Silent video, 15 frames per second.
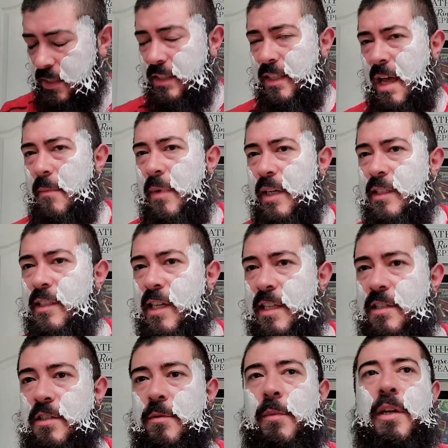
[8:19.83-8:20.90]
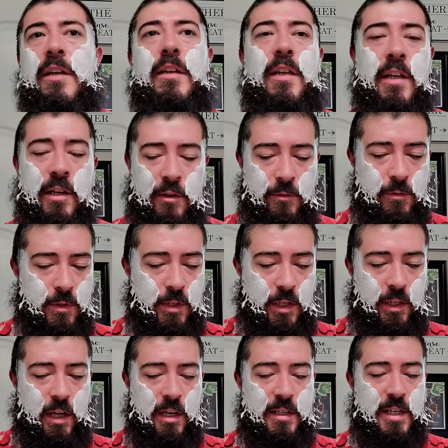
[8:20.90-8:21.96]
That makes sense to me. You know, a
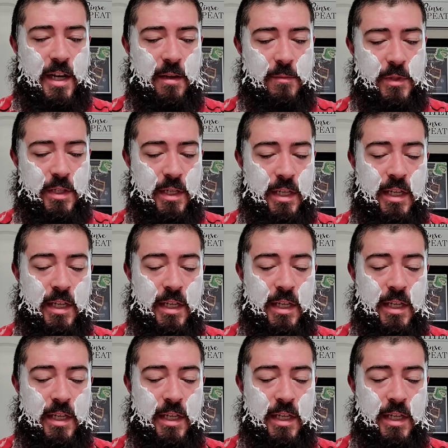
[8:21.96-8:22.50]
lot of times